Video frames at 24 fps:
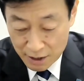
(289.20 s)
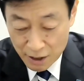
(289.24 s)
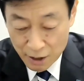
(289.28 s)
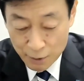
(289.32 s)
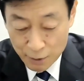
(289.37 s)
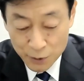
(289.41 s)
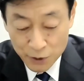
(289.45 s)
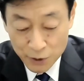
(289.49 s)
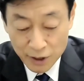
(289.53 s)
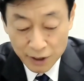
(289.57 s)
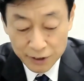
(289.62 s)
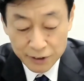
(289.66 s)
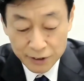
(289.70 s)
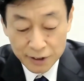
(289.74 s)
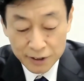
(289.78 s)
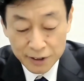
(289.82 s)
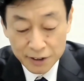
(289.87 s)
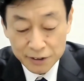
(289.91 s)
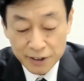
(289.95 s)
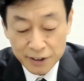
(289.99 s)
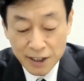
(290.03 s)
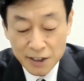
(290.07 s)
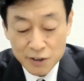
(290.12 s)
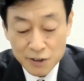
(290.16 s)
Even under
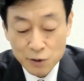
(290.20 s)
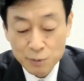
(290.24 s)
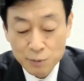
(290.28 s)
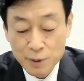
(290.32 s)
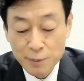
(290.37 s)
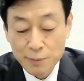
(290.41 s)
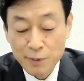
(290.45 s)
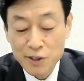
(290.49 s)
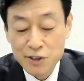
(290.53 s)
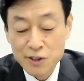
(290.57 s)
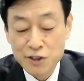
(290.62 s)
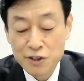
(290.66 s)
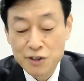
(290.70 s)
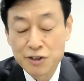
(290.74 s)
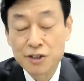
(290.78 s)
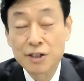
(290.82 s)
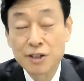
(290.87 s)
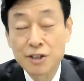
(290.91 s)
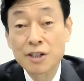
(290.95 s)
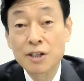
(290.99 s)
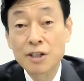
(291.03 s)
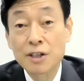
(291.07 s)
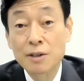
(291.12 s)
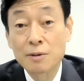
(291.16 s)
the state of
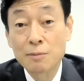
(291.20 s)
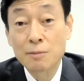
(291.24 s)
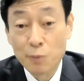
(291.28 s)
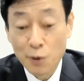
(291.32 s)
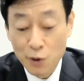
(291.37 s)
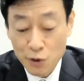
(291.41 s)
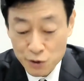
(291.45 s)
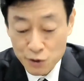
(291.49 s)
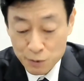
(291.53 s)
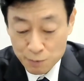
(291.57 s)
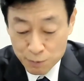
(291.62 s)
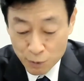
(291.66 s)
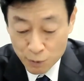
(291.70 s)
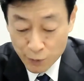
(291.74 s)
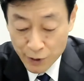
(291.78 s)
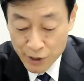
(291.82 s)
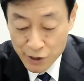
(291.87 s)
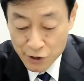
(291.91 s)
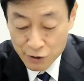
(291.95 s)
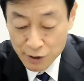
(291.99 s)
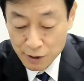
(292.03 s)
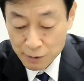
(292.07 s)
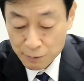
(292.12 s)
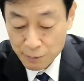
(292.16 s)
emergency, both
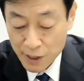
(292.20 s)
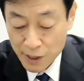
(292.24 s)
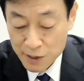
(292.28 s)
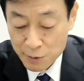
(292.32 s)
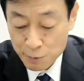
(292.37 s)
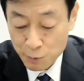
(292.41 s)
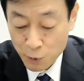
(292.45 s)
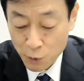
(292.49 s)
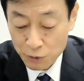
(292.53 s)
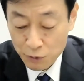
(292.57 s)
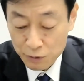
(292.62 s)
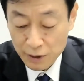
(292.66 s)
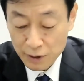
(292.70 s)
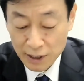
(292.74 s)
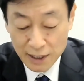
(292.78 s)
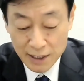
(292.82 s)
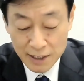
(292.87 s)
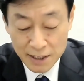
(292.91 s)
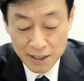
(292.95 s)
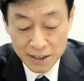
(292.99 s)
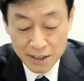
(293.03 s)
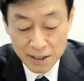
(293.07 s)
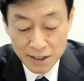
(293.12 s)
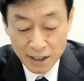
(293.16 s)
professional baseball
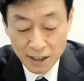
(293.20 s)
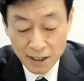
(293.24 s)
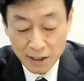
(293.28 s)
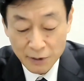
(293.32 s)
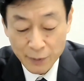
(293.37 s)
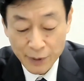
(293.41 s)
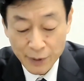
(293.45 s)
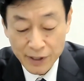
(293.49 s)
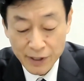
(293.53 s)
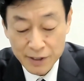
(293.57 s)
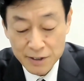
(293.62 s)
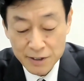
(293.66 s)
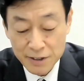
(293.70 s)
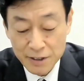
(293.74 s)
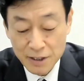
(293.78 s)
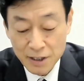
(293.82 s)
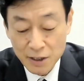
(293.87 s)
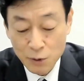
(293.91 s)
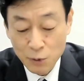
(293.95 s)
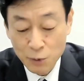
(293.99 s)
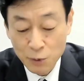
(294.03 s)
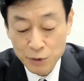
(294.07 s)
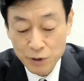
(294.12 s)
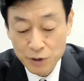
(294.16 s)
and soccer leagues
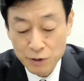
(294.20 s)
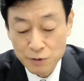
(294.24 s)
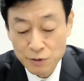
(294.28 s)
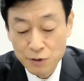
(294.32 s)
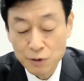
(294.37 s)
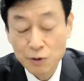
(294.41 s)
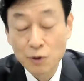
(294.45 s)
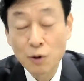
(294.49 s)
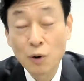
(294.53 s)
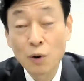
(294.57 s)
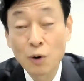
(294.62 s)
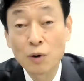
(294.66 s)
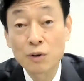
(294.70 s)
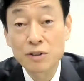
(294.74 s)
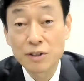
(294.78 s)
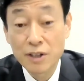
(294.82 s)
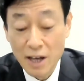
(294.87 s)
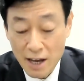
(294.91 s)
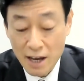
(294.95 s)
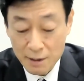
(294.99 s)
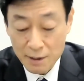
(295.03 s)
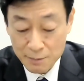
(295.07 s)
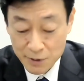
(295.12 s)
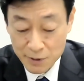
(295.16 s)
continue to hold
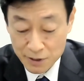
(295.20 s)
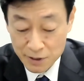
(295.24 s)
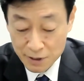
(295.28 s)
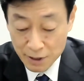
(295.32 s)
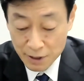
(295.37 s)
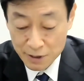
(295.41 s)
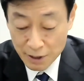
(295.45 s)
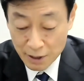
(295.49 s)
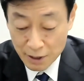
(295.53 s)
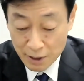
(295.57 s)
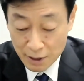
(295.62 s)
games,